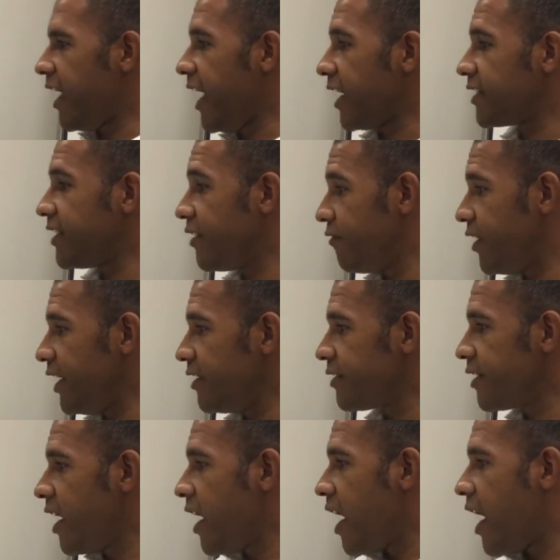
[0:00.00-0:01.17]
activities.
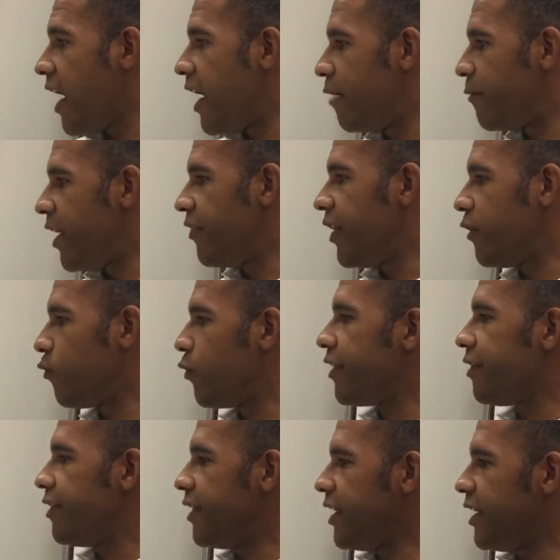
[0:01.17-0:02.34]
And then
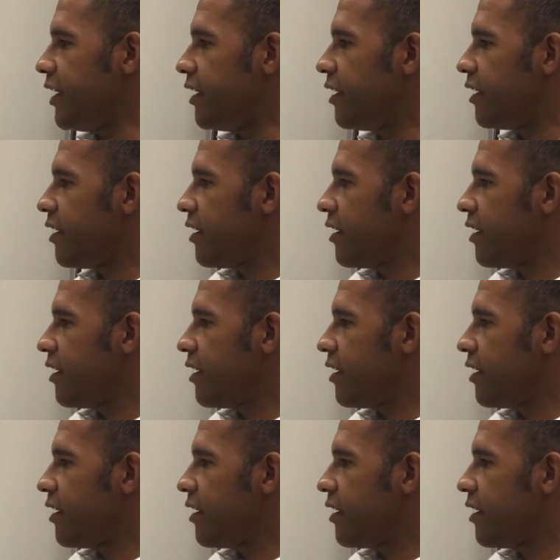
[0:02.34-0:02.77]
with the